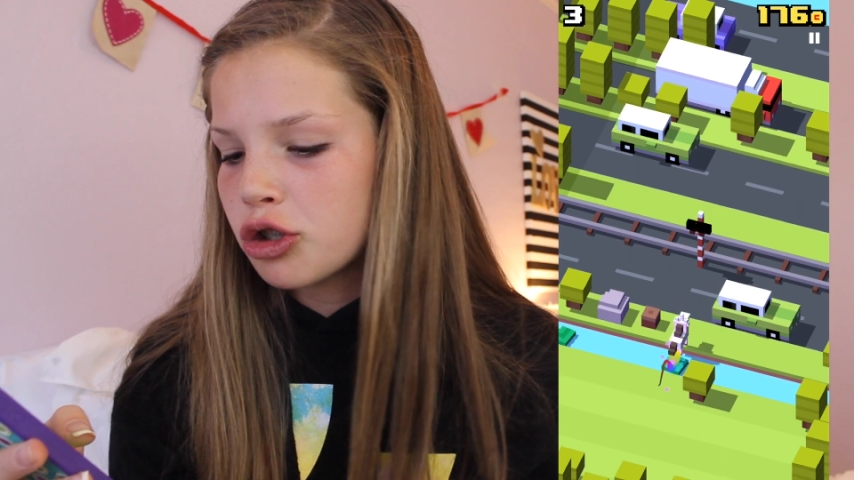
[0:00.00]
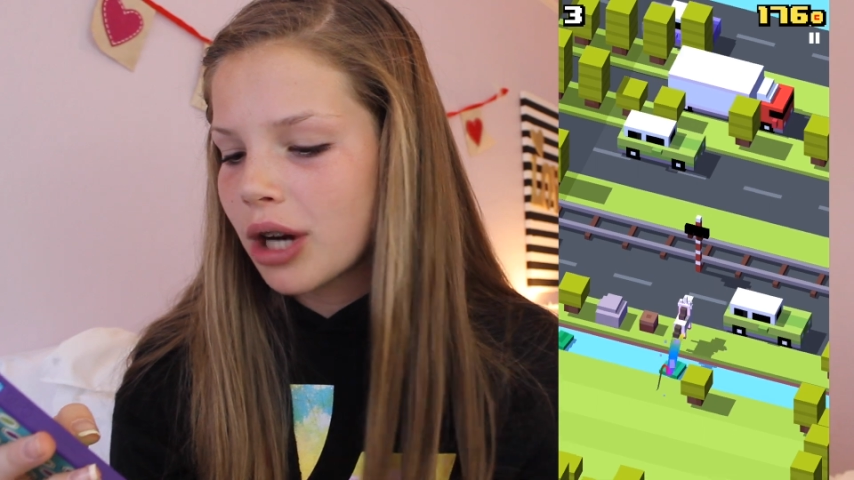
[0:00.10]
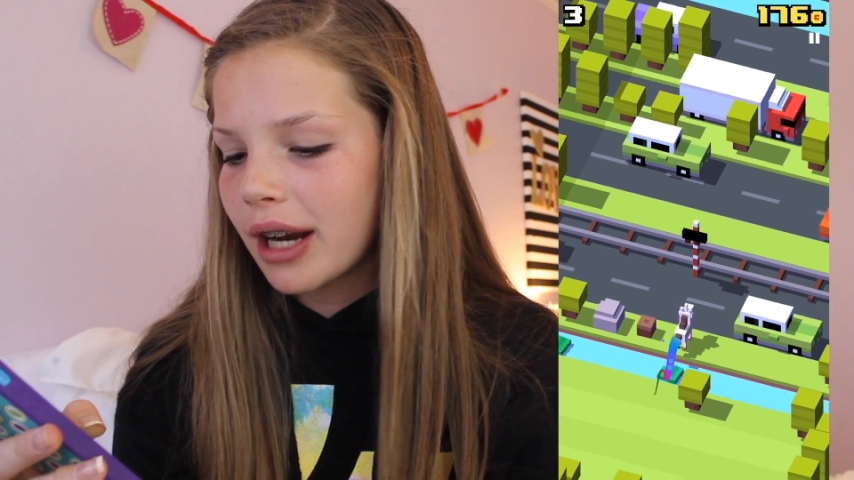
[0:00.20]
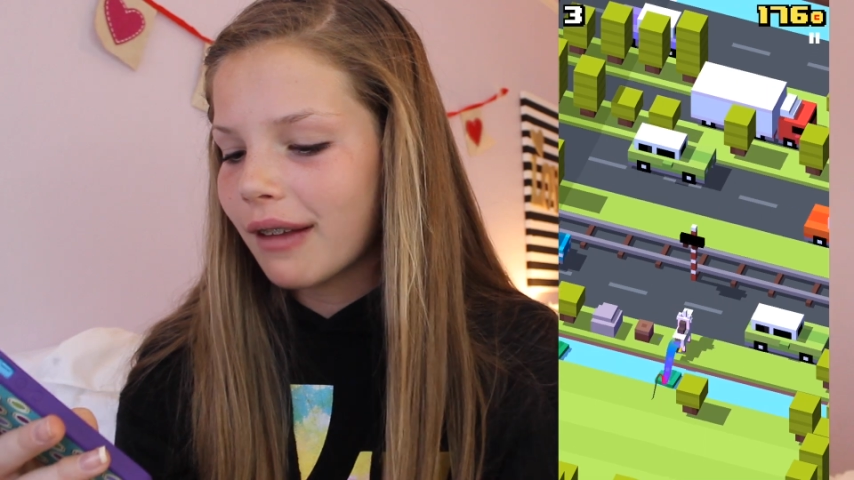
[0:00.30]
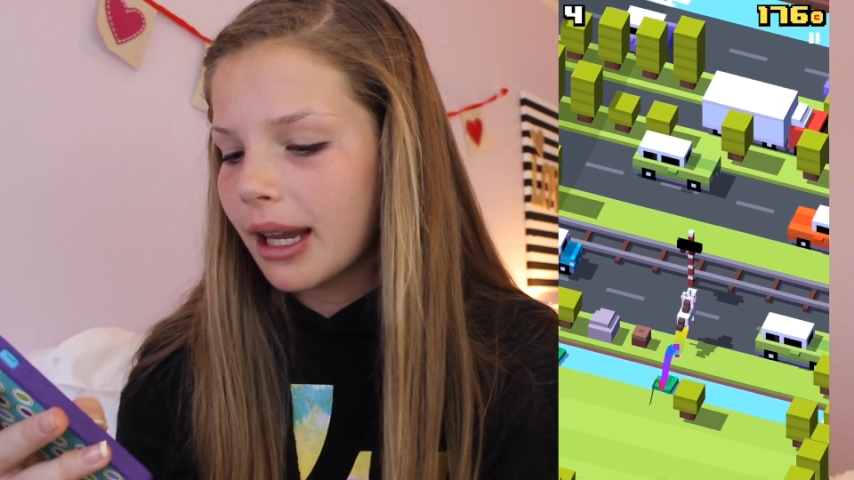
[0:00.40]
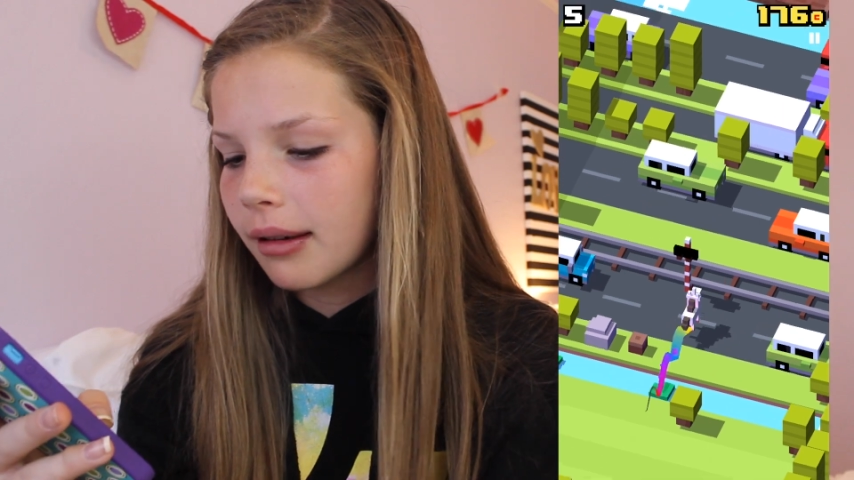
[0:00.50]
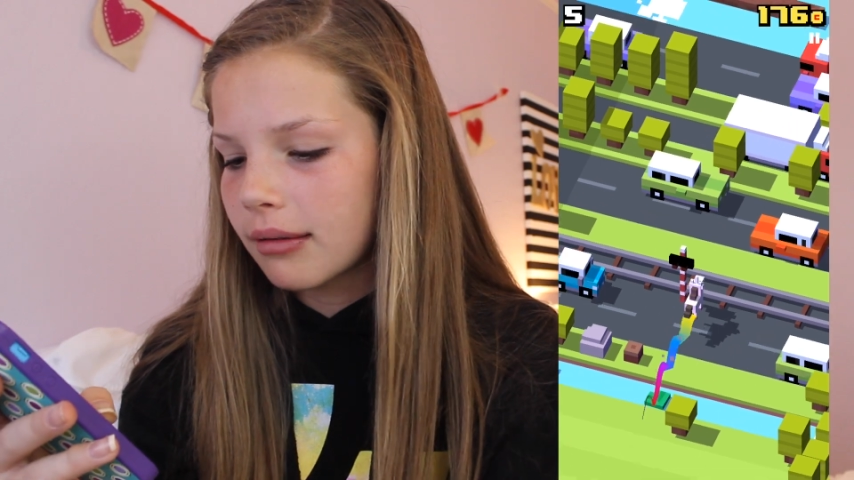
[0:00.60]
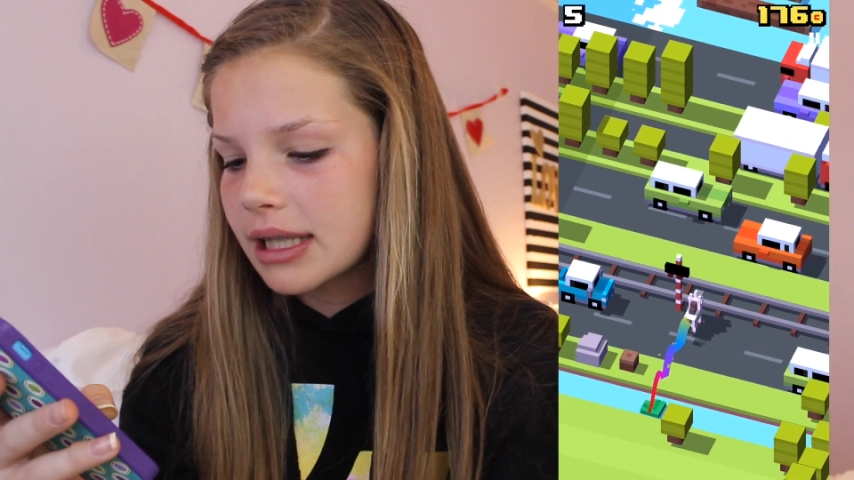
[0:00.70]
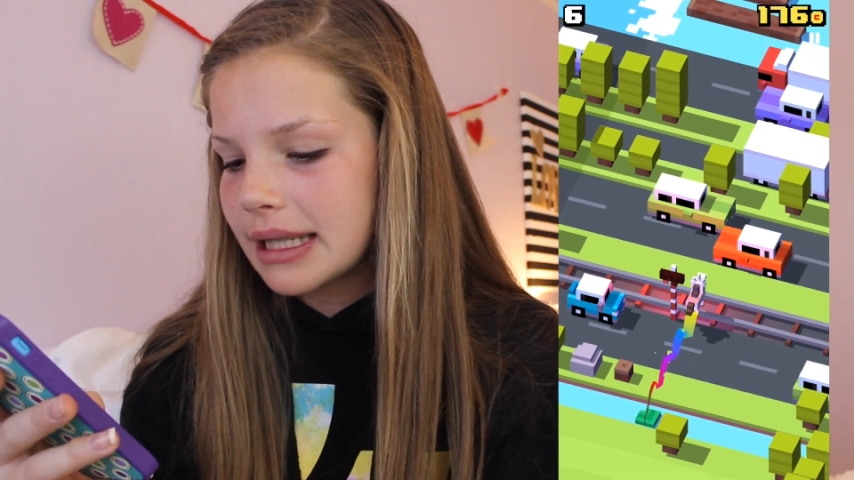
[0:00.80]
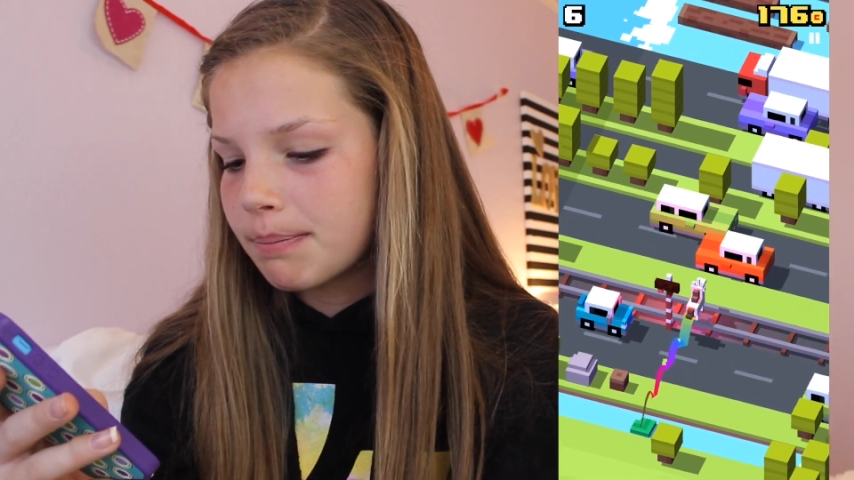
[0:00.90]
try to like
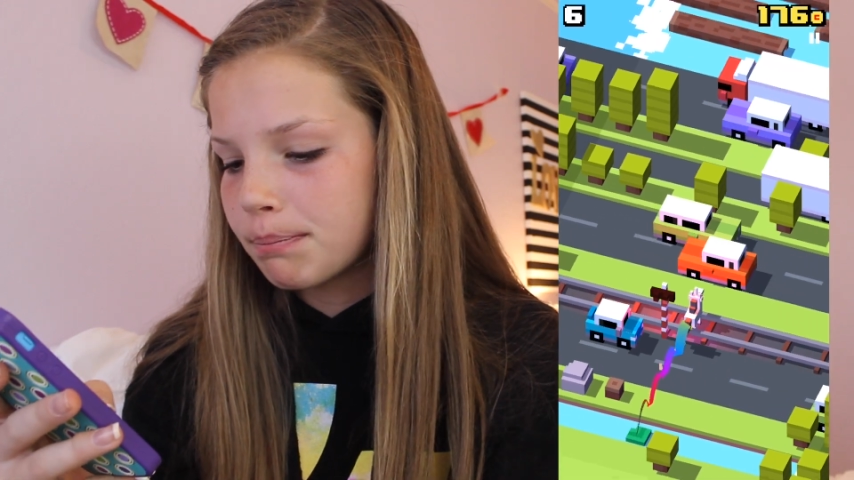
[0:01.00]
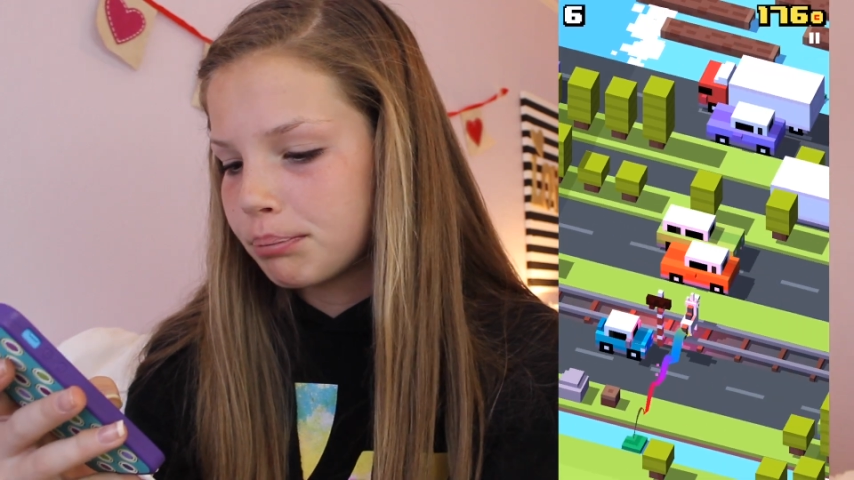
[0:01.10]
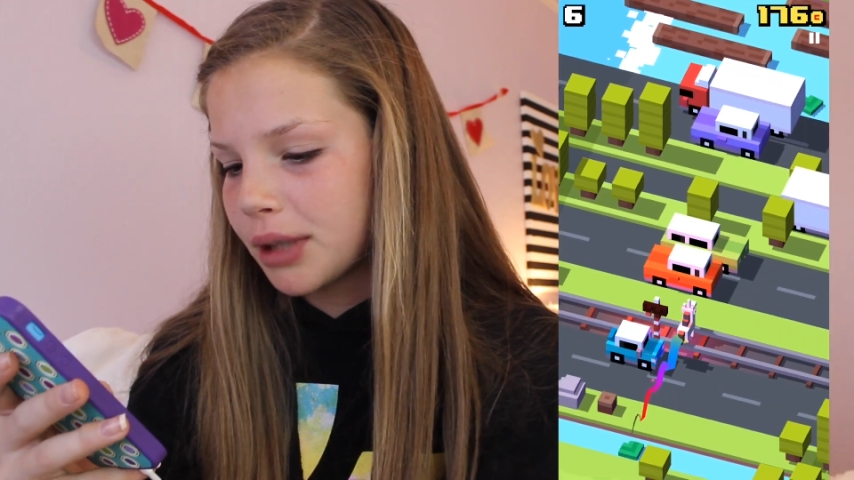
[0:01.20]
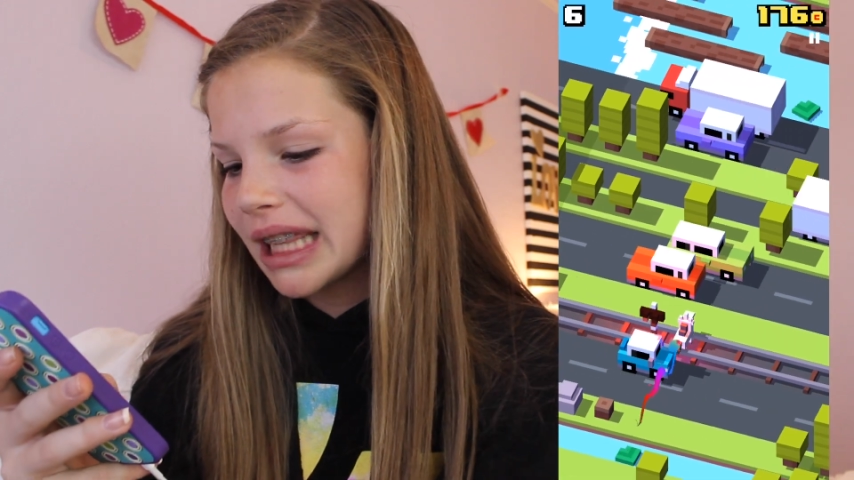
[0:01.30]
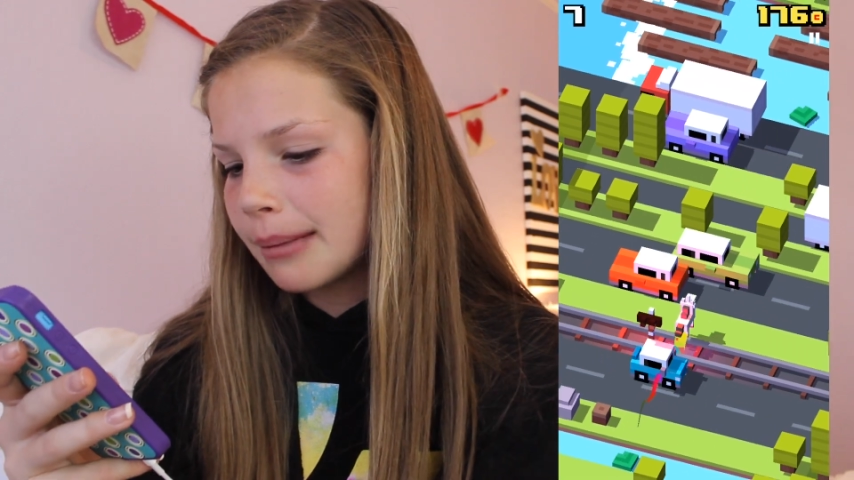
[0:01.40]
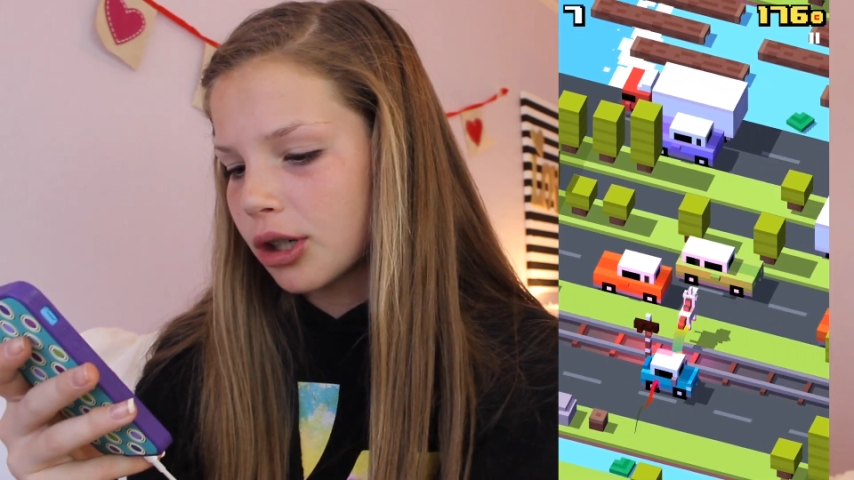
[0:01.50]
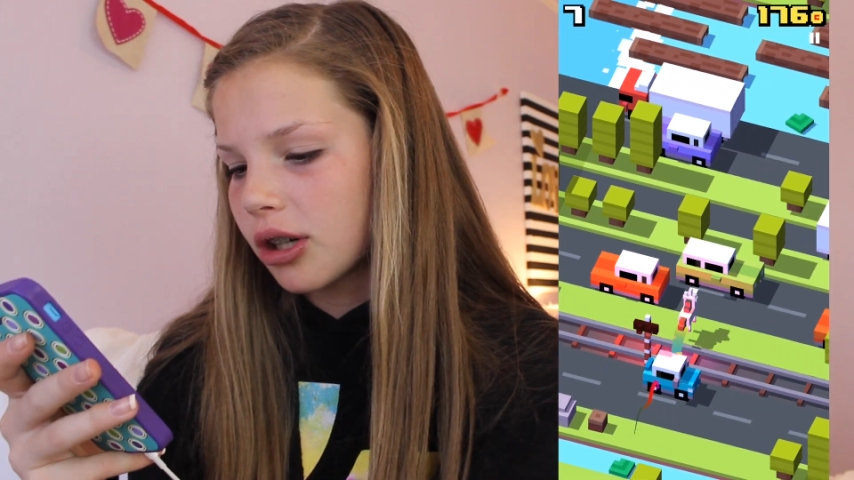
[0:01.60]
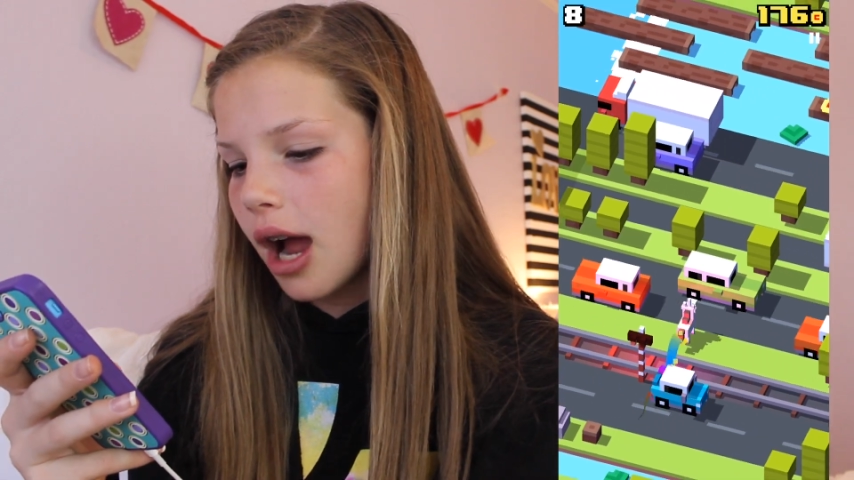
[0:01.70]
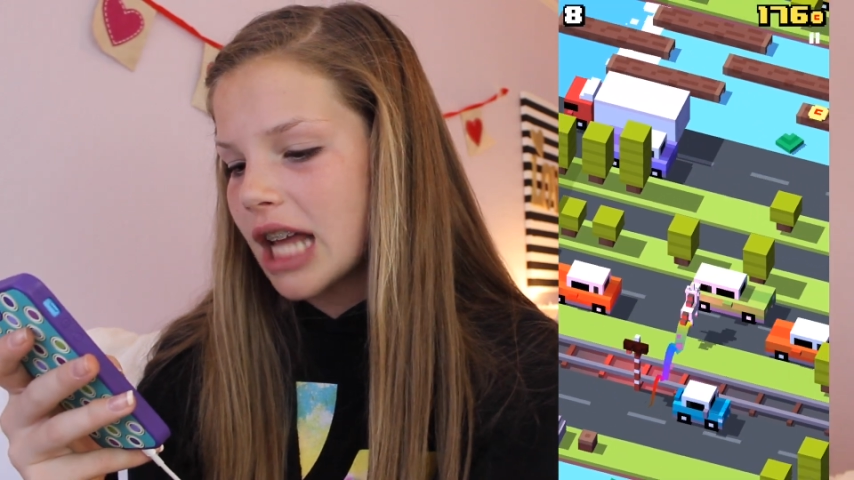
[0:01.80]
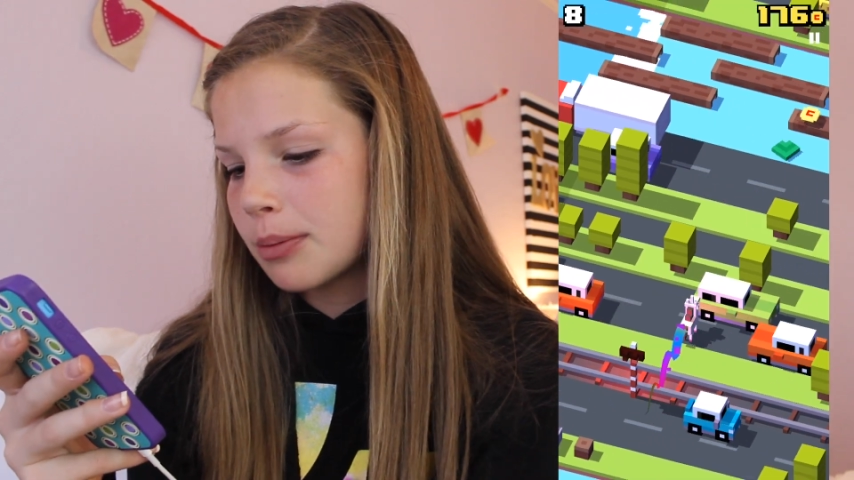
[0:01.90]
bring them
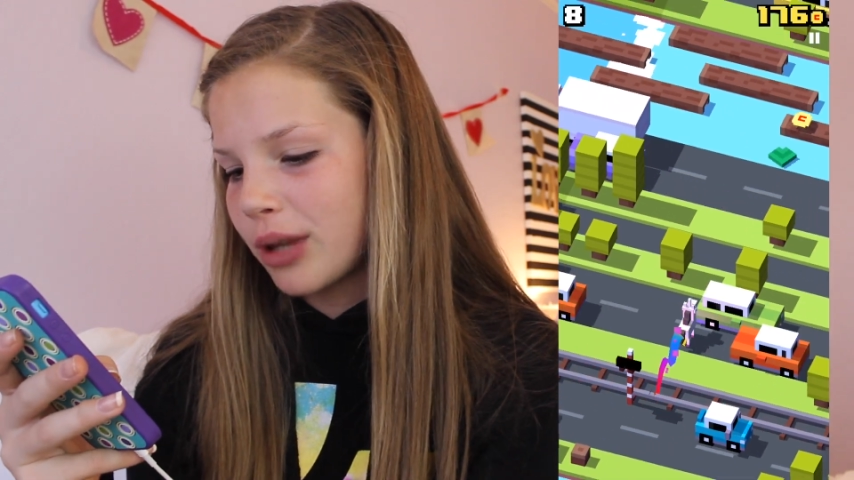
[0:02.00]
across